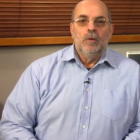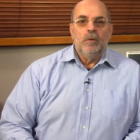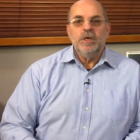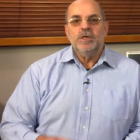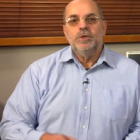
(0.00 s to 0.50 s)

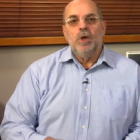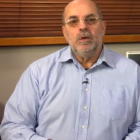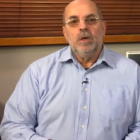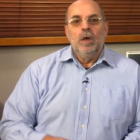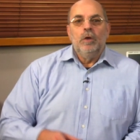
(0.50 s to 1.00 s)
When it's
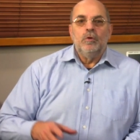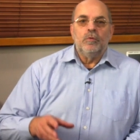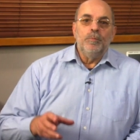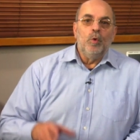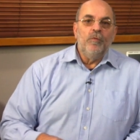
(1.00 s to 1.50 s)
done, you
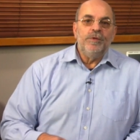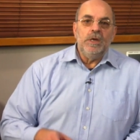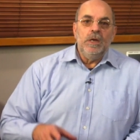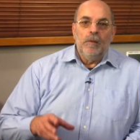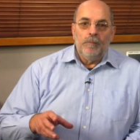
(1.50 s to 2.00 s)
remove
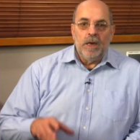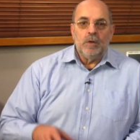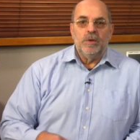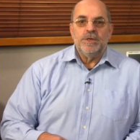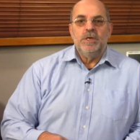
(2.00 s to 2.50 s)
the
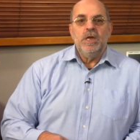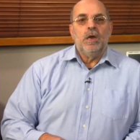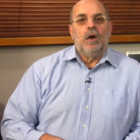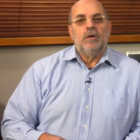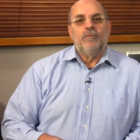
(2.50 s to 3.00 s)
microSD
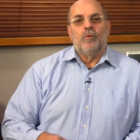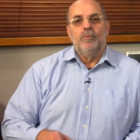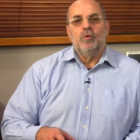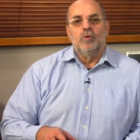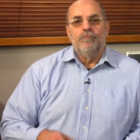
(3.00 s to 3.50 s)
card
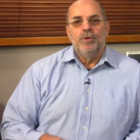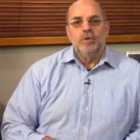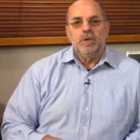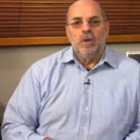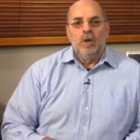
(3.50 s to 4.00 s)
from your
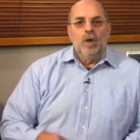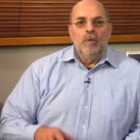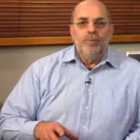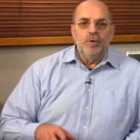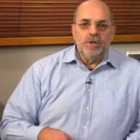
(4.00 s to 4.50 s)
computer
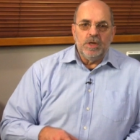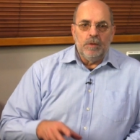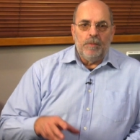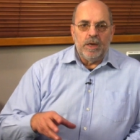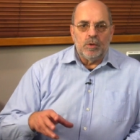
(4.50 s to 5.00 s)
put it in
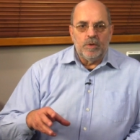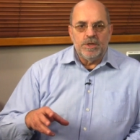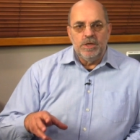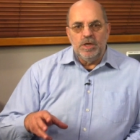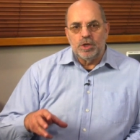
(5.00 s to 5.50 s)
the
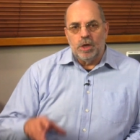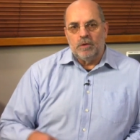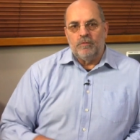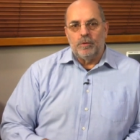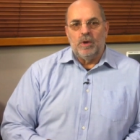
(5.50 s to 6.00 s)
microSD
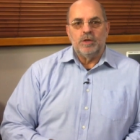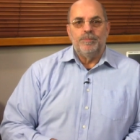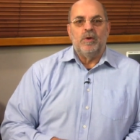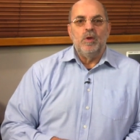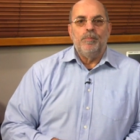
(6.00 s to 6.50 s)
slot of the
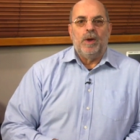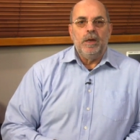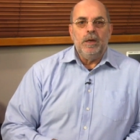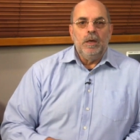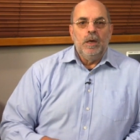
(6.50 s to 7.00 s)
Raspberry
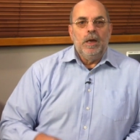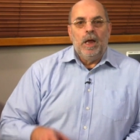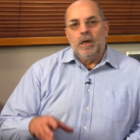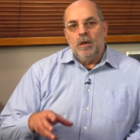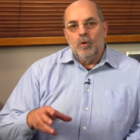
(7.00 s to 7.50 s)
Pi
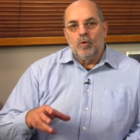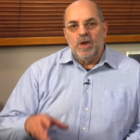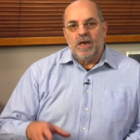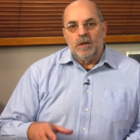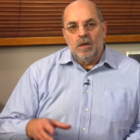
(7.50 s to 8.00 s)
and
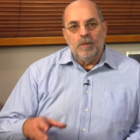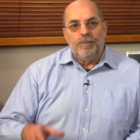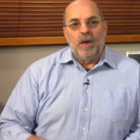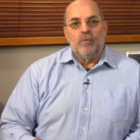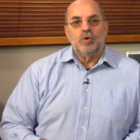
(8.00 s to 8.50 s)
connect the
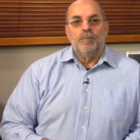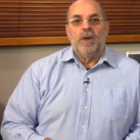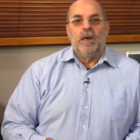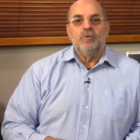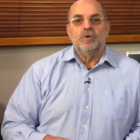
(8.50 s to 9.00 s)
power
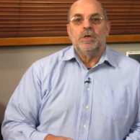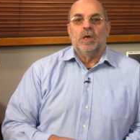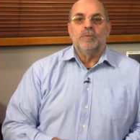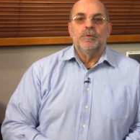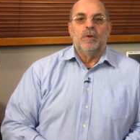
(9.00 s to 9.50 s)
supply to
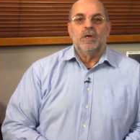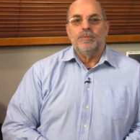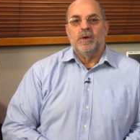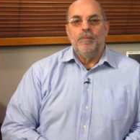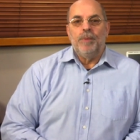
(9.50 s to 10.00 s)
start up the
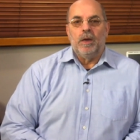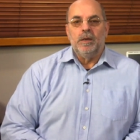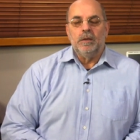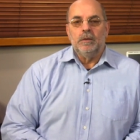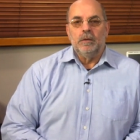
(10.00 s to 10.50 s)
Raspberry
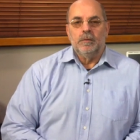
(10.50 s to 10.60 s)
Pi.